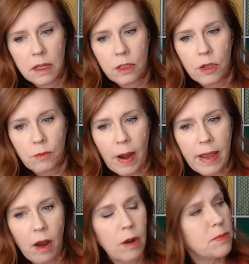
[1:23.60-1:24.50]
the
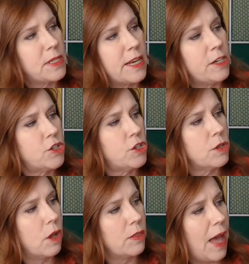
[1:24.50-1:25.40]
right arm stitched,
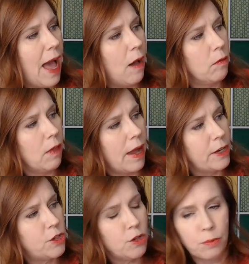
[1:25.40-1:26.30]
the
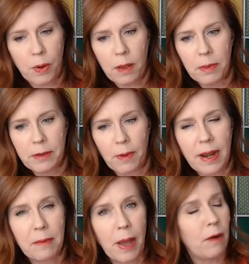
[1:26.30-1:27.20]
outline to probably
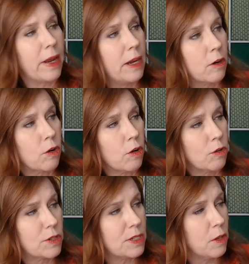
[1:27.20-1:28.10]
right about here,
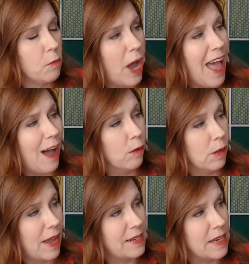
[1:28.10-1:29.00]
her silhouette
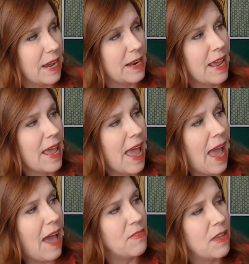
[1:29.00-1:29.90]
outline done,
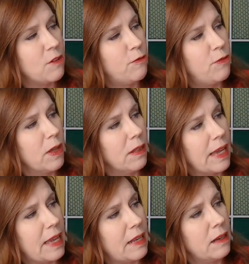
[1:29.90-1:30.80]
and then fill
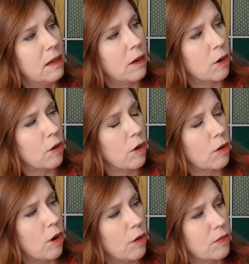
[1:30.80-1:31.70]
in
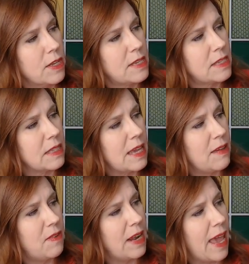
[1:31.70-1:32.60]
her this
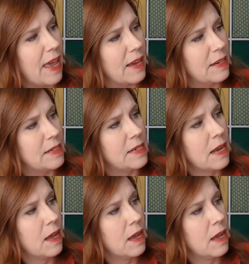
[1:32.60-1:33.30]
sleeve in hand.